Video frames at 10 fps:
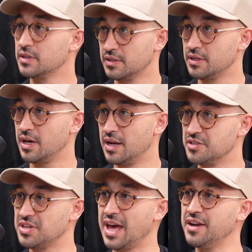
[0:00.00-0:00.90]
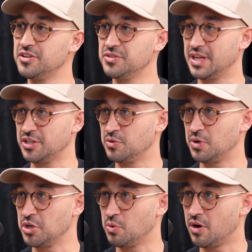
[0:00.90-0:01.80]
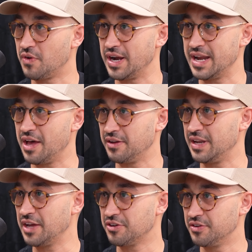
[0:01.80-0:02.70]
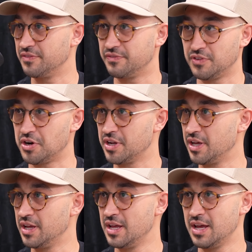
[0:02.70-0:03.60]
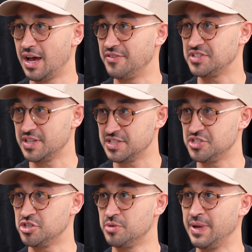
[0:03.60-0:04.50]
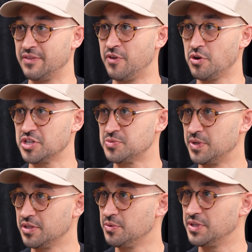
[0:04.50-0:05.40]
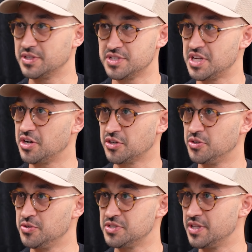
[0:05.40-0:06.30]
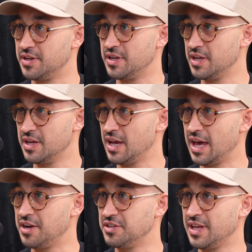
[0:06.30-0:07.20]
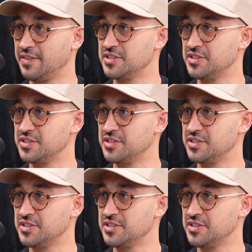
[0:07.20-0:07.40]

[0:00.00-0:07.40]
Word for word: right? Got it. So how did you get to where you are right now? And now you're in Florida. Obviously, this is your main focus, but you went to Syracuse, and how